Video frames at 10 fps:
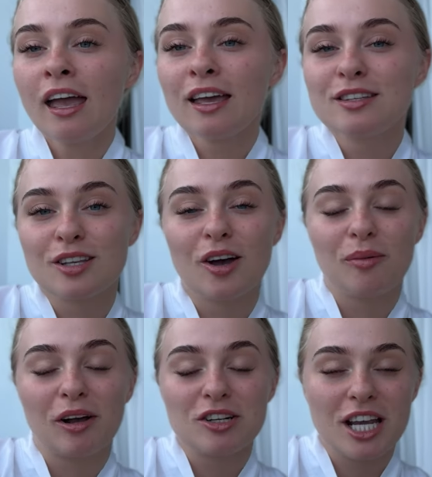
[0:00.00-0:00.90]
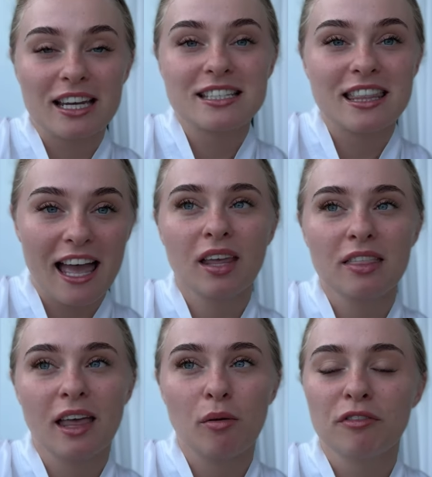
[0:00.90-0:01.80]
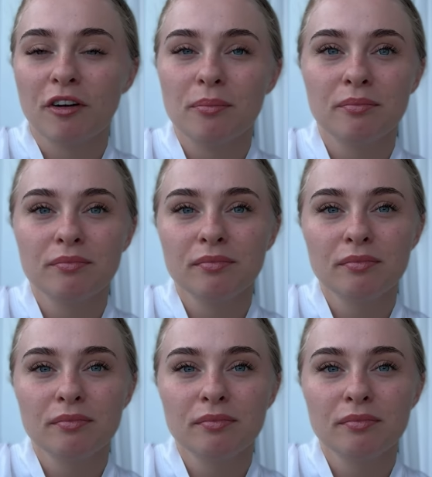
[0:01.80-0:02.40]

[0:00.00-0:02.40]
So we got chatting to them. They were from